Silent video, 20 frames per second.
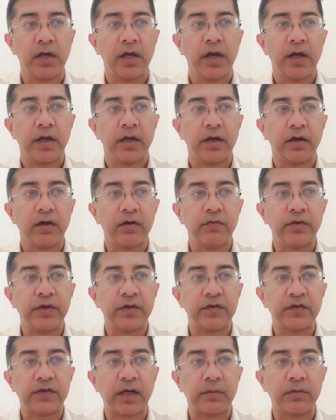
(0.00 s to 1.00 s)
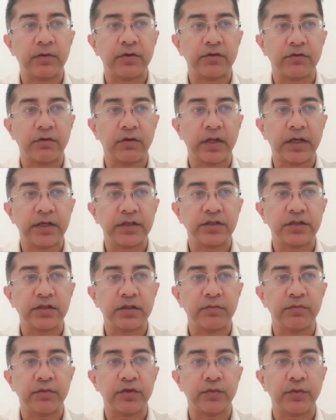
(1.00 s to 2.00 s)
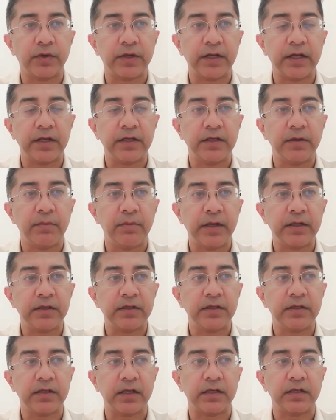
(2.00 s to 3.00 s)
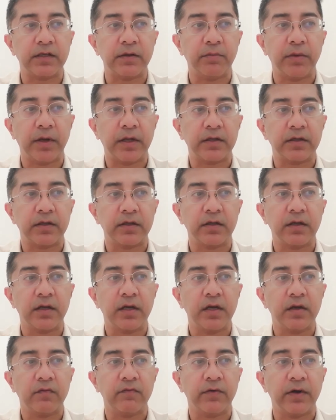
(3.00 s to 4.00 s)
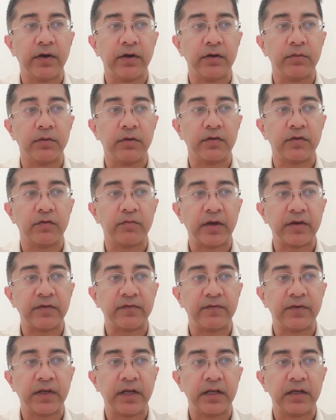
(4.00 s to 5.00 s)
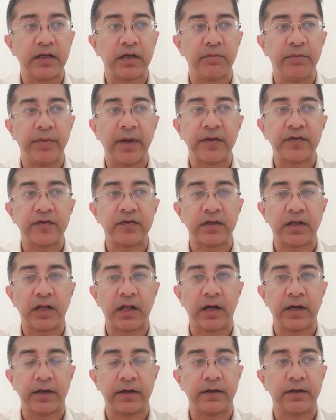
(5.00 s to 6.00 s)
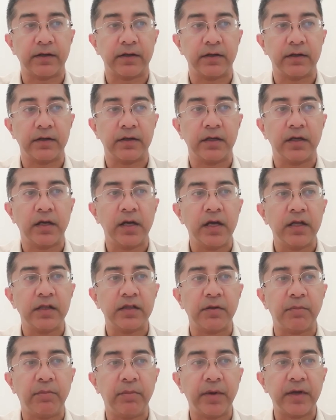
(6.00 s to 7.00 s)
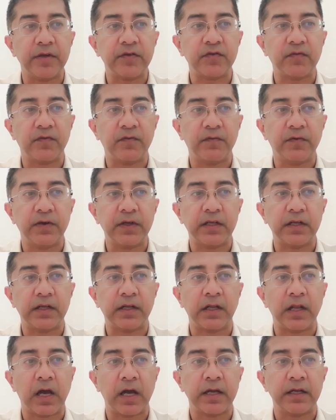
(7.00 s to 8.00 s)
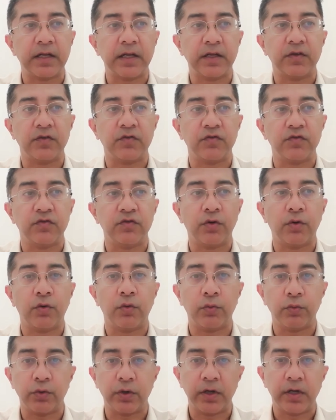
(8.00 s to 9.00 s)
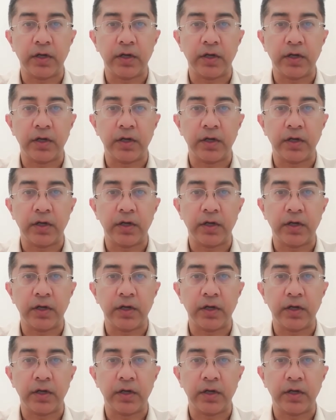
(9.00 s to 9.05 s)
Here we establish relationship between independent and dependent variables by fitting a best line. The best fit line is known